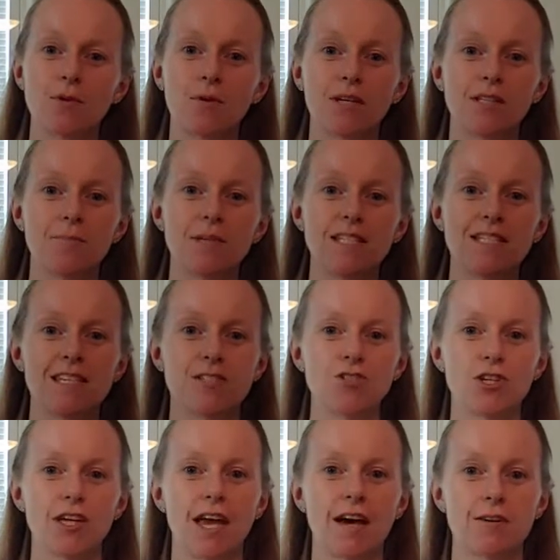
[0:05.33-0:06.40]
going to be
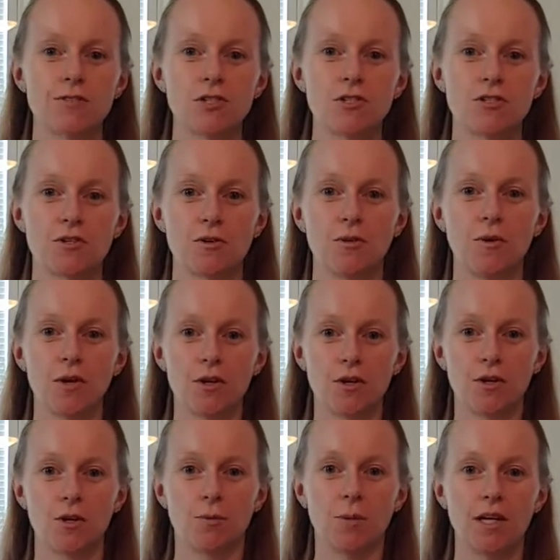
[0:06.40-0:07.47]
teaching how to do
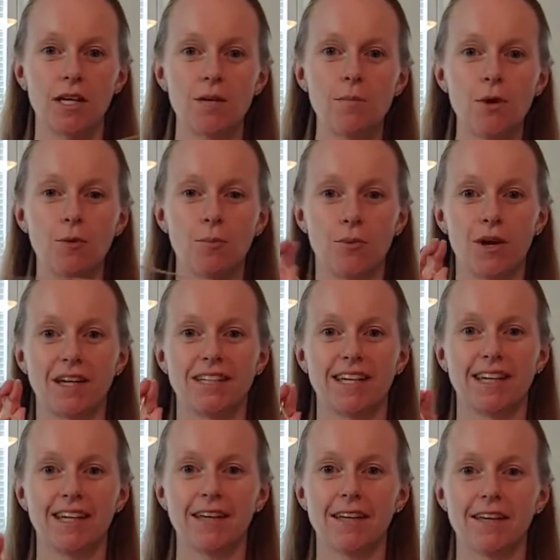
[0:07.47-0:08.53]
kumihimo
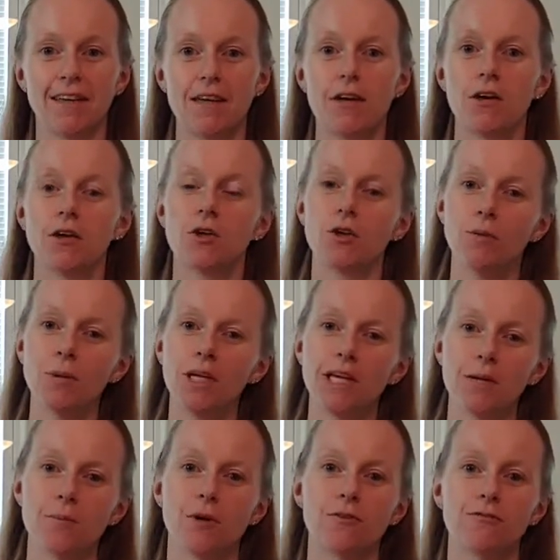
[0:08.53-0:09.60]
braiding.
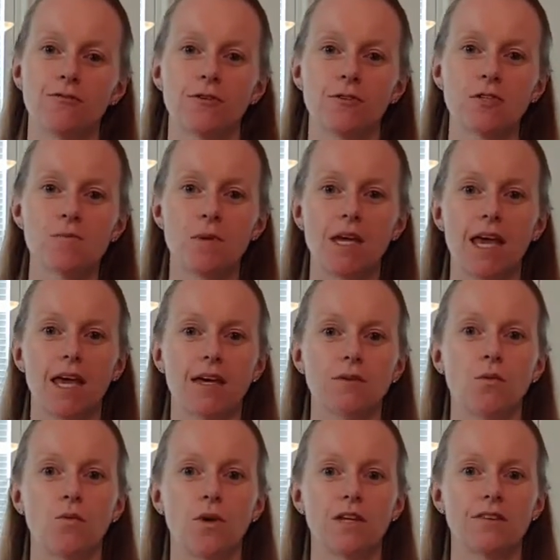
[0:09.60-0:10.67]
Kumihimo first
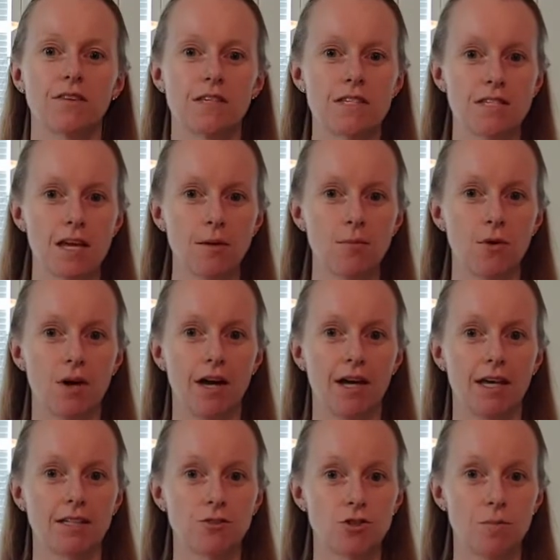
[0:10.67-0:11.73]
began with the samurai
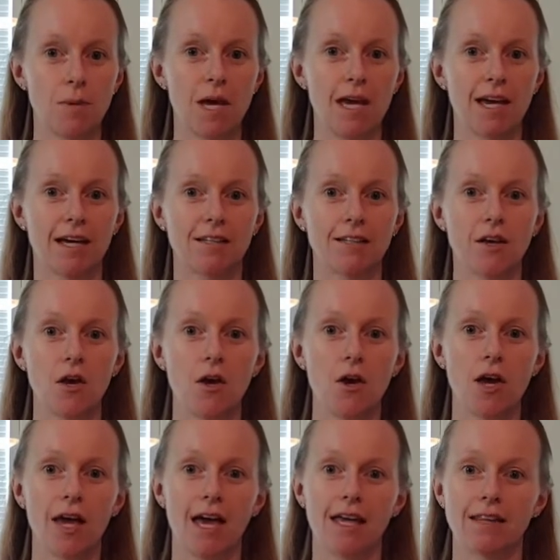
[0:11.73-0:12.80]
in Japan
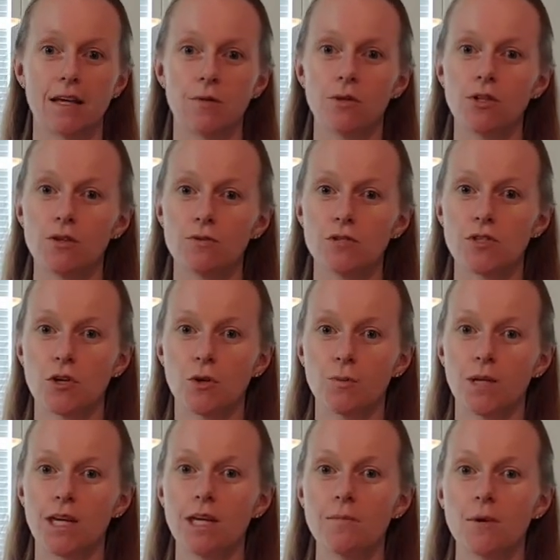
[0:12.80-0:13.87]
and they would use
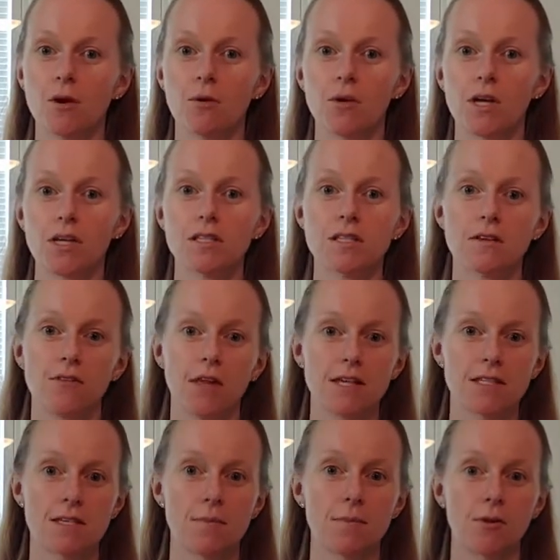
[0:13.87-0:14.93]
kumihimo to
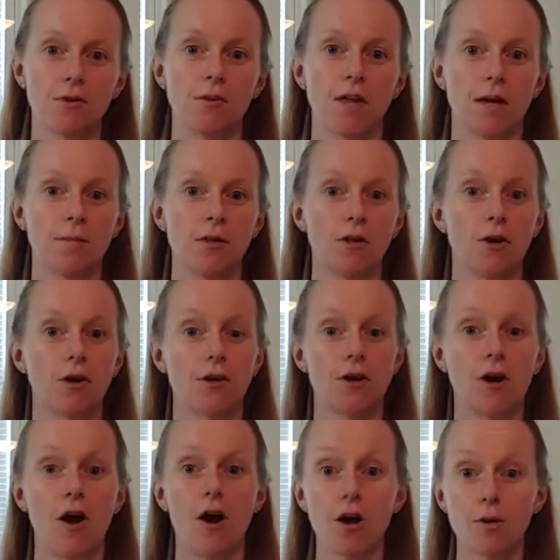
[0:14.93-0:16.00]
lace up their lamellar
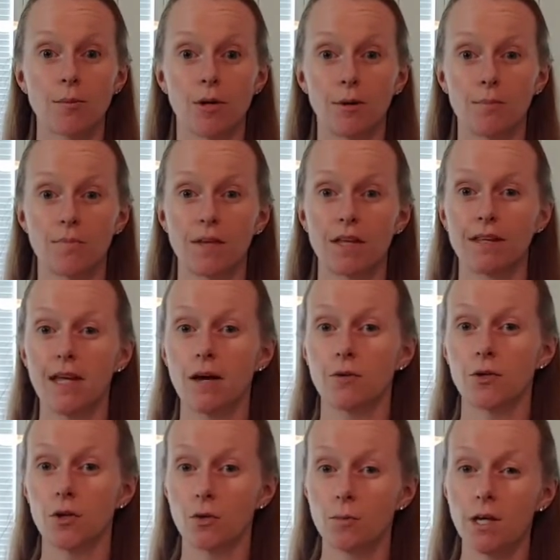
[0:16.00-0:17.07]
armor. Now
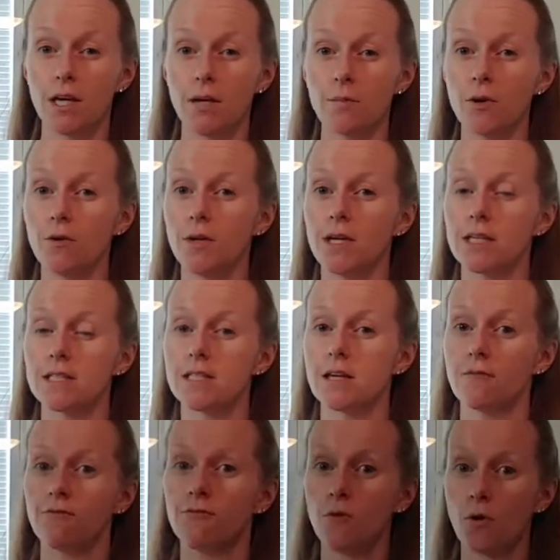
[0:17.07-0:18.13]
kumihimo it's
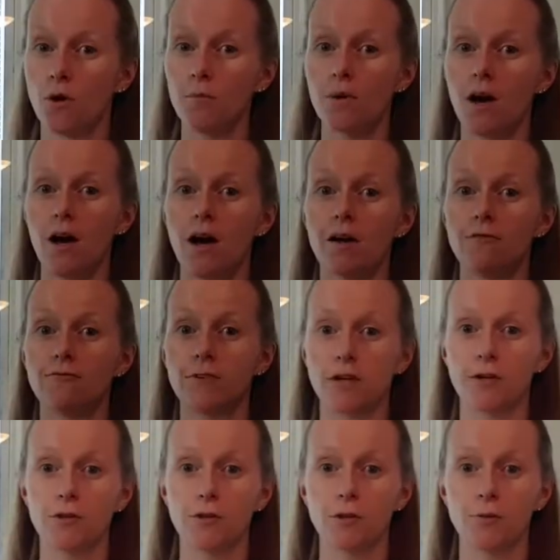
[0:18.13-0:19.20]
a form of
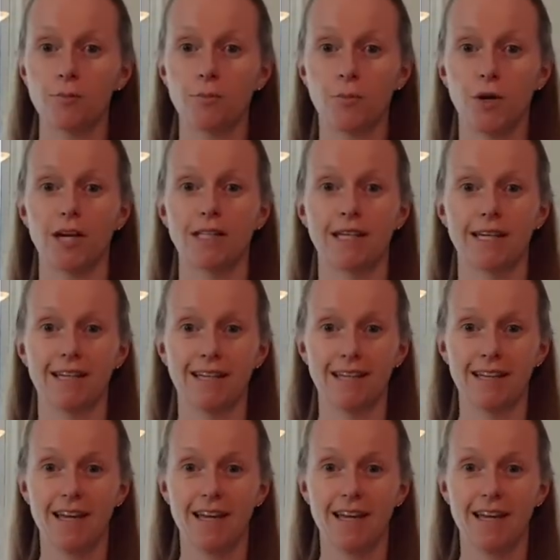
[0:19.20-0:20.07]
finger loop braiding